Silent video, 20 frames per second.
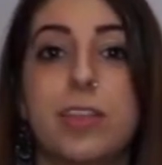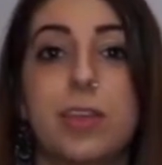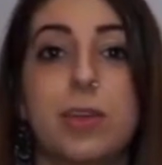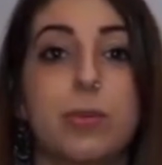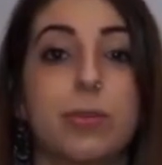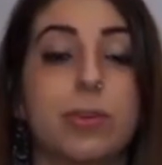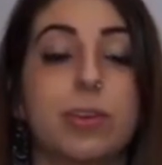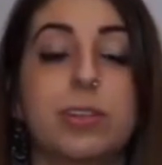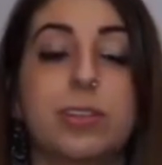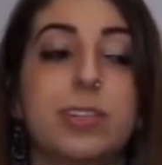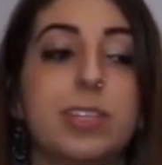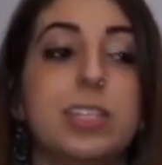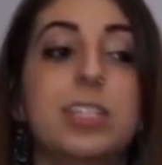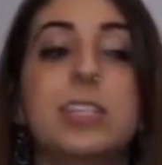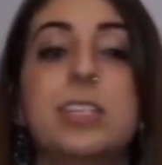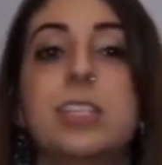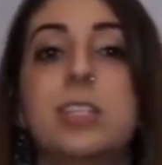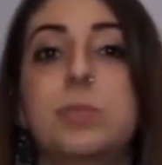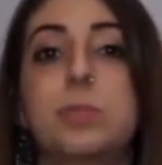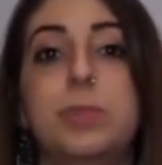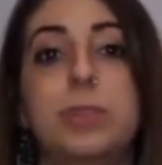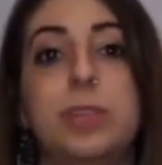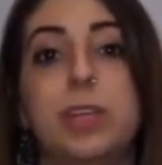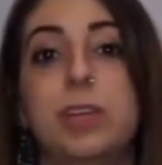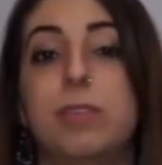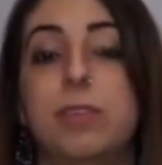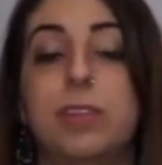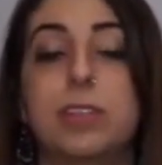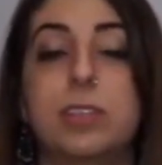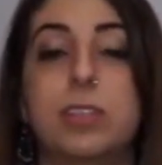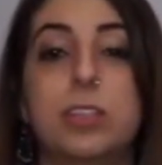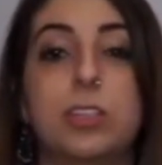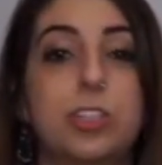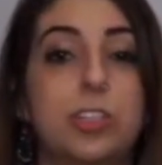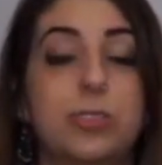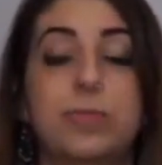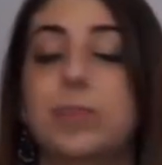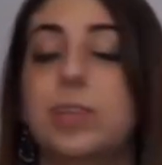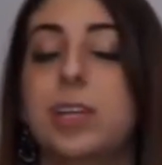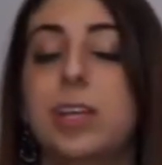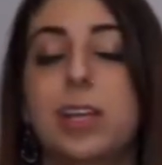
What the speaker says: They were in disbelief that such